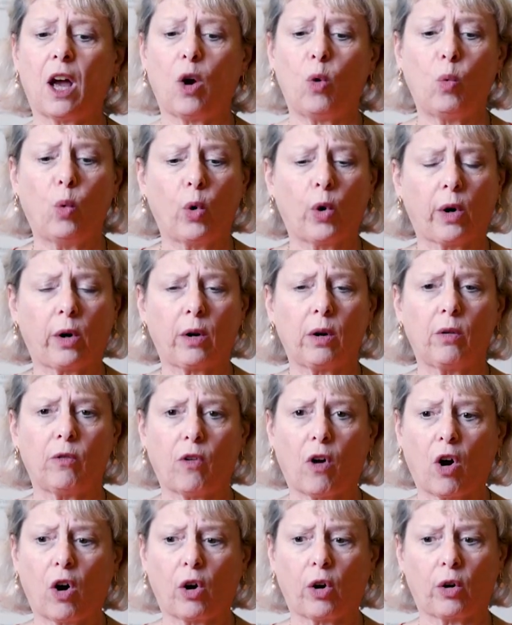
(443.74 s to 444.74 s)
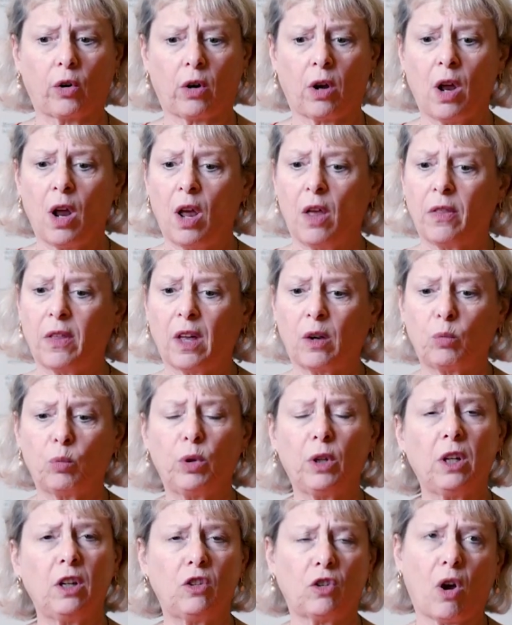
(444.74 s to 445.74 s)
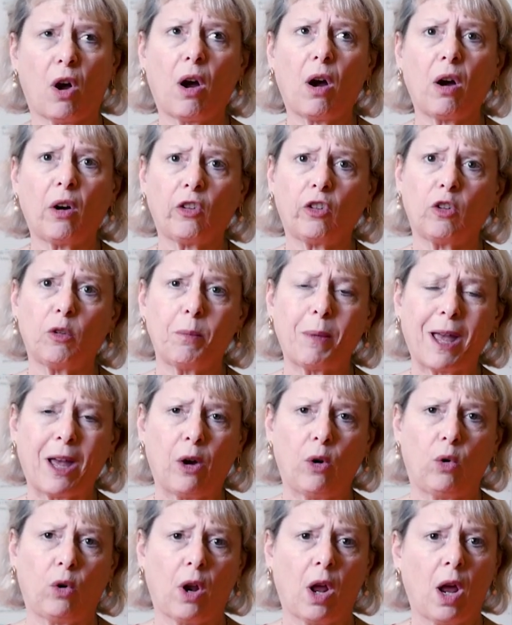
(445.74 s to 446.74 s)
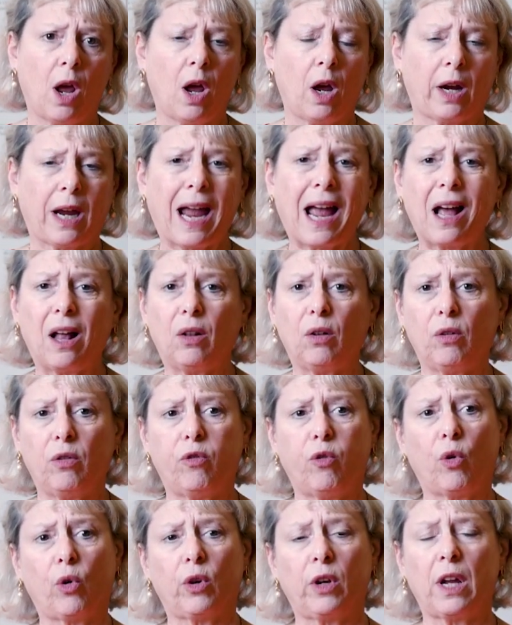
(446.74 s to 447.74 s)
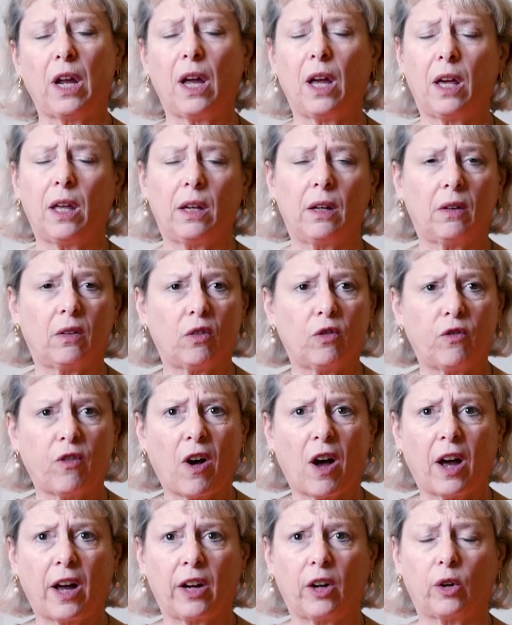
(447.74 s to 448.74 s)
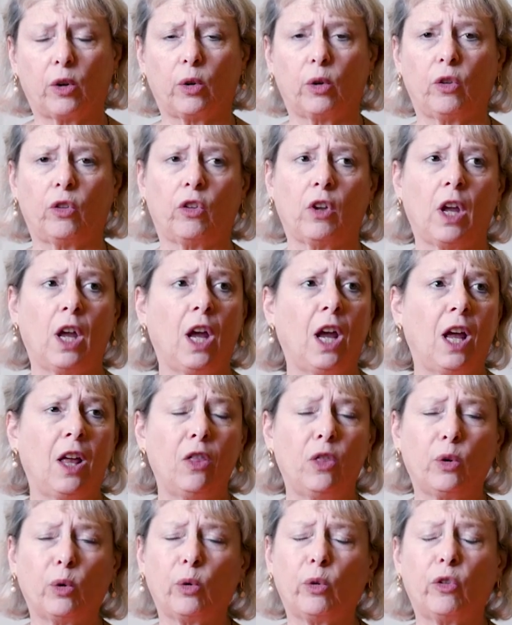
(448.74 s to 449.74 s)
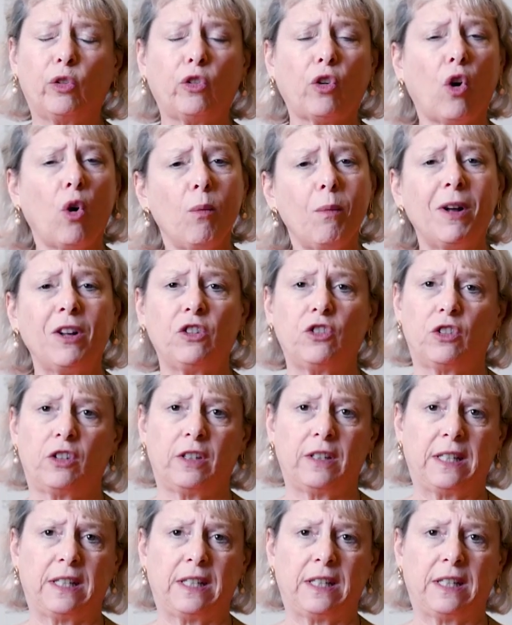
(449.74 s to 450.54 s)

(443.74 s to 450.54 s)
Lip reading: a work of art that really talks about California and its fires, there's so much to